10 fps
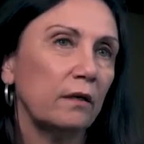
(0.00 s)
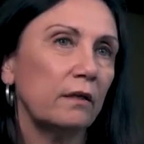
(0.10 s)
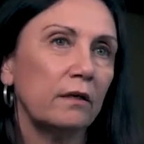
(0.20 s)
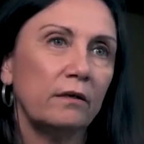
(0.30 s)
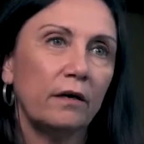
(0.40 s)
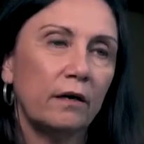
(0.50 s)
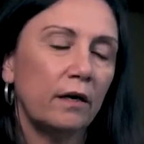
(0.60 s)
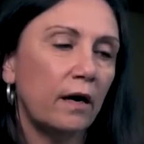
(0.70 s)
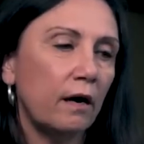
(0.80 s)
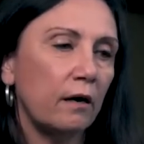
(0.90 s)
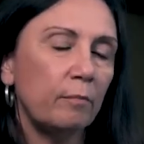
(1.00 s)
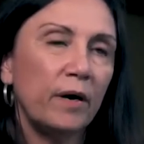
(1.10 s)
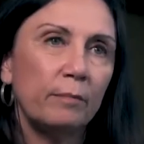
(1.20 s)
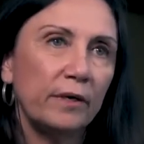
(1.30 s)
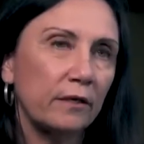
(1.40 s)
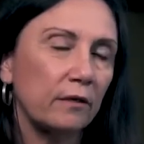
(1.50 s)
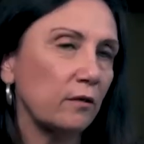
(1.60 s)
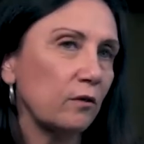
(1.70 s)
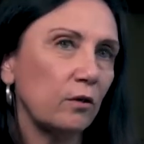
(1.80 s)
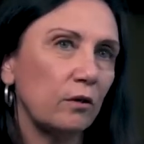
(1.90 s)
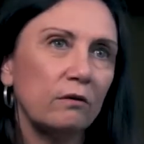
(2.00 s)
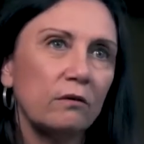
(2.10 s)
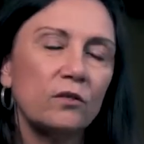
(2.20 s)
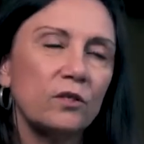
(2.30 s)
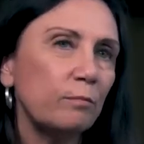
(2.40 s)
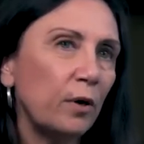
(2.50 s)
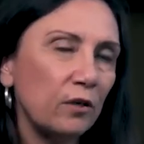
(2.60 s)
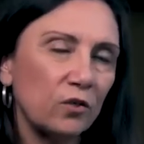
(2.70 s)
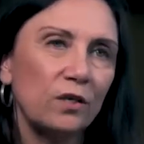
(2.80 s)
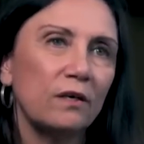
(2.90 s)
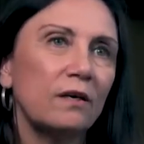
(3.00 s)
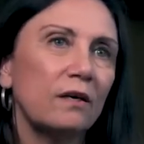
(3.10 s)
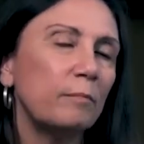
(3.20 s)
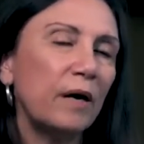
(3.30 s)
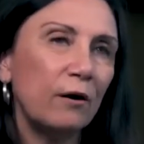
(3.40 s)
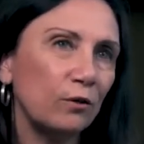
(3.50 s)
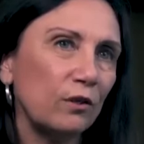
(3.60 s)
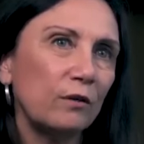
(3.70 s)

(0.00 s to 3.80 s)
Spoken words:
that there are public symposia about